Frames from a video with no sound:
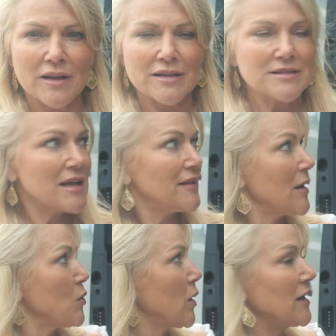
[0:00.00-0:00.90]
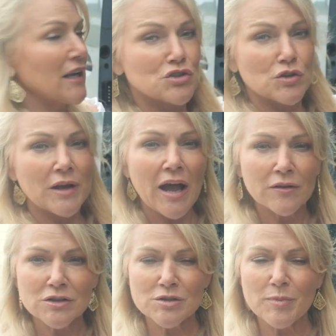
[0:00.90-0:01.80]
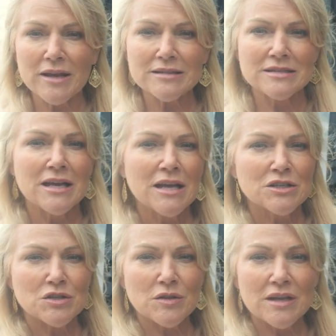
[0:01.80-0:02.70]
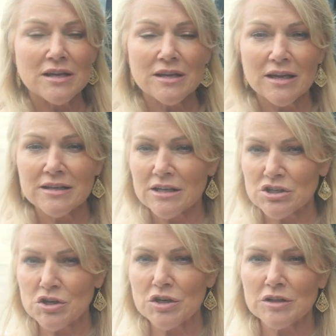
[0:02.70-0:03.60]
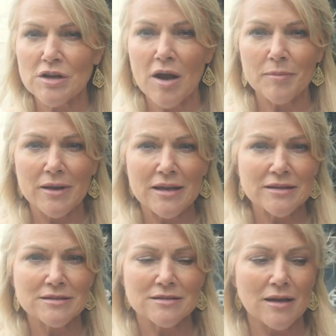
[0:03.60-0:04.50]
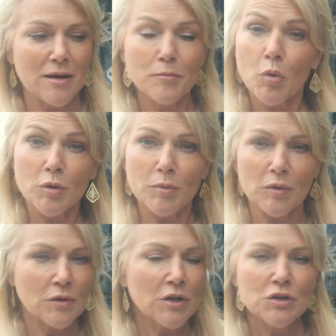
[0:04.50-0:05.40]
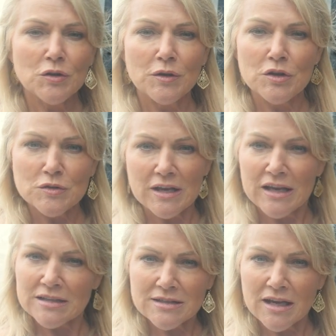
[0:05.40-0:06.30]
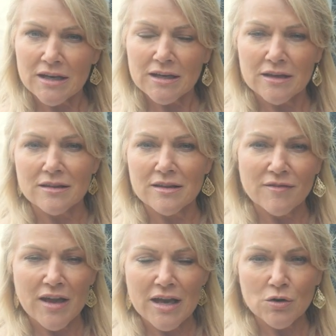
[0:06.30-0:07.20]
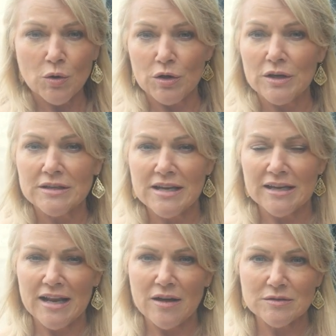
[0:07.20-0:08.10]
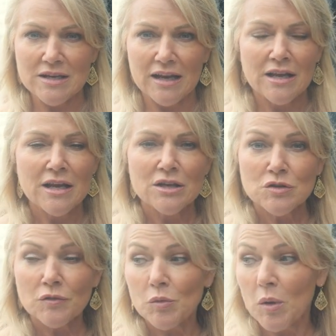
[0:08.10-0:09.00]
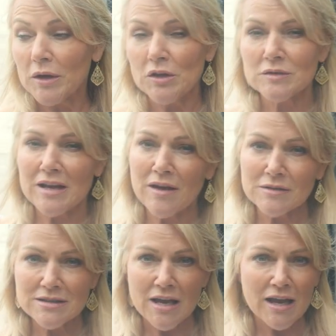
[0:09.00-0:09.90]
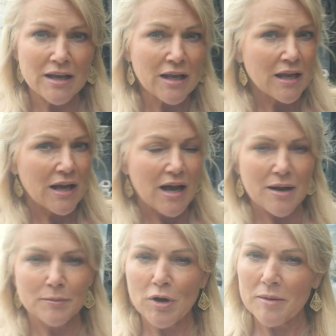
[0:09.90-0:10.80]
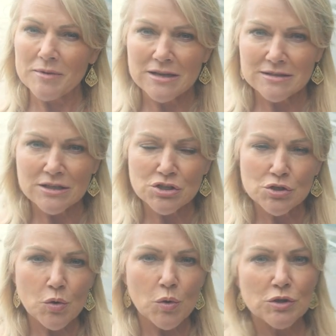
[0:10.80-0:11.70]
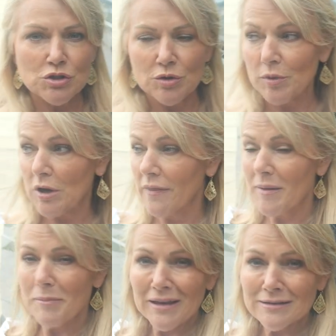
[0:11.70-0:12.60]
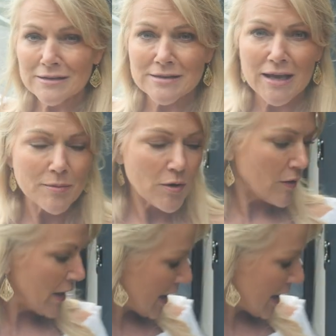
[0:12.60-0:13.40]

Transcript: they said they wanted extra counter space. So the induction cooktop is portable. You can use it inside the van or you can take it outside. So if you want to use it outside, grab an extension cord, you can put it on the picnic table